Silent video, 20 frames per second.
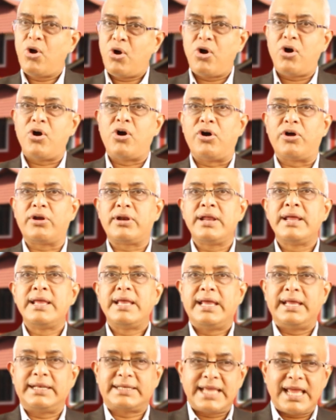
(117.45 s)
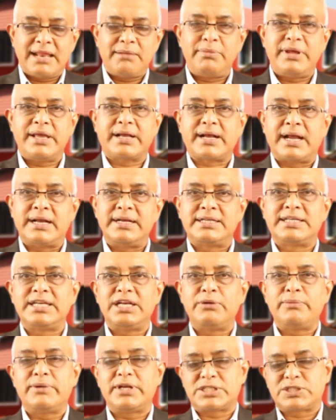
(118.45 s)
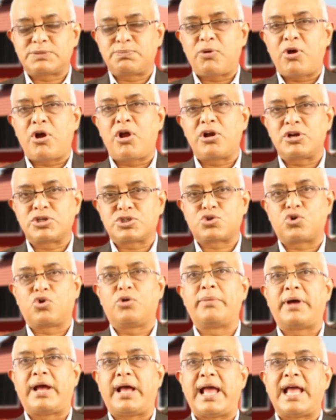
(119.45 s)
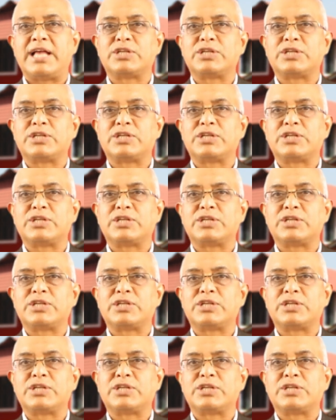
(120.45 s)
Or it can be continuous small trauma,